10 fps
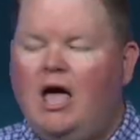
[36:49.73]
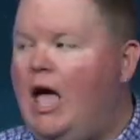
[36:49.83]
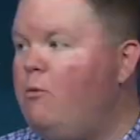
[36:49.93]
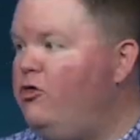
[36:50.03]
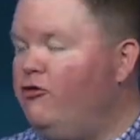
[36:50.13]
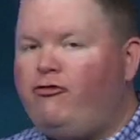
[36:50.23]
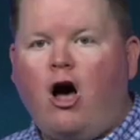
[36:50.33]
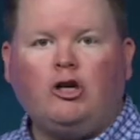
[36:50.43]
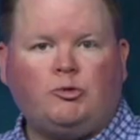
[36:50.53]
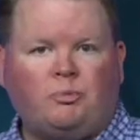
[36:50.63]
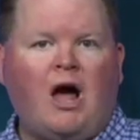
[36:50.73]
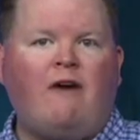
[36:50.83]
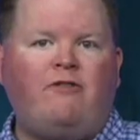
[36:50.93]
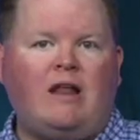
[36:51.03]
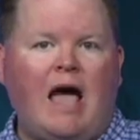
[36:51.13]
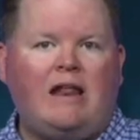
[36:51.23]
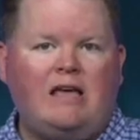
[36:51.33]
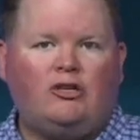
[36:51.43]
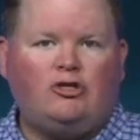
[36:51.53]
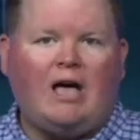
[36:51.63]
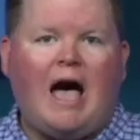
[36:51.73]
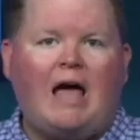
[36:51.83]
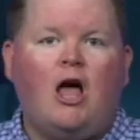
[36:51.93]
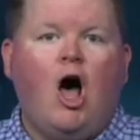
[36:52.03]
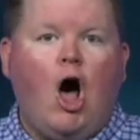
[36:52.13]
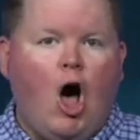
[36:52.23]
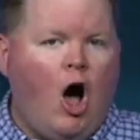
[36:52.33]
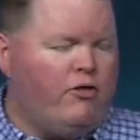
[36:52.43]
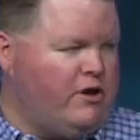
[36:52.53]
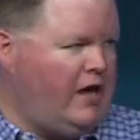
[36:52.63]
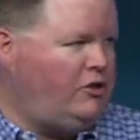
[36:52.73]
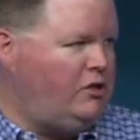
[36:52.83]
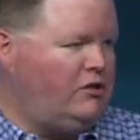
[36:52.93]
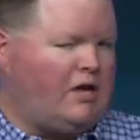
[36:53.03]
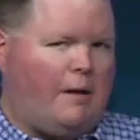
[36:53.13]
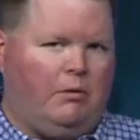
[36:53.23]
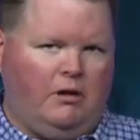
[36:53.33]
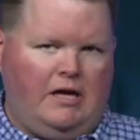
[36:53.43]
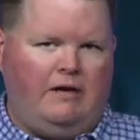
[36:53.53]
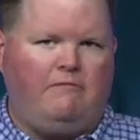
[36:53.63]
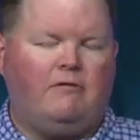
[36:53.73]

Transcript: And with the false prophet at his side, all the nations, I believe,